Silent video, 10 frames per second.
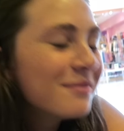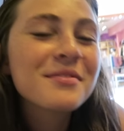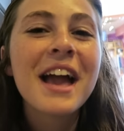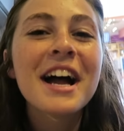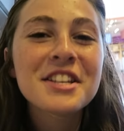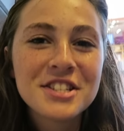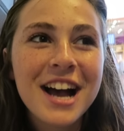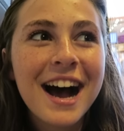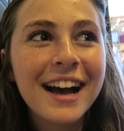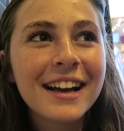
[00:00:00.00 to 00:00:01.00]
A
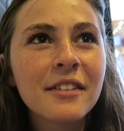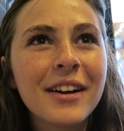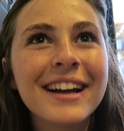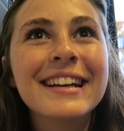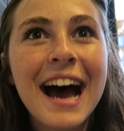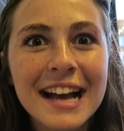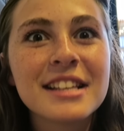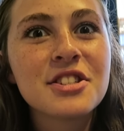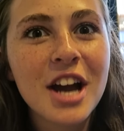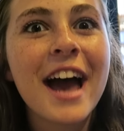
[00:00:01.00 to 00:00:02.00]
chai with an
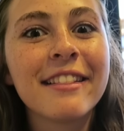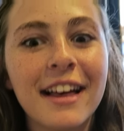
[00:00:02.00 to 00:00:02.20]
iced chai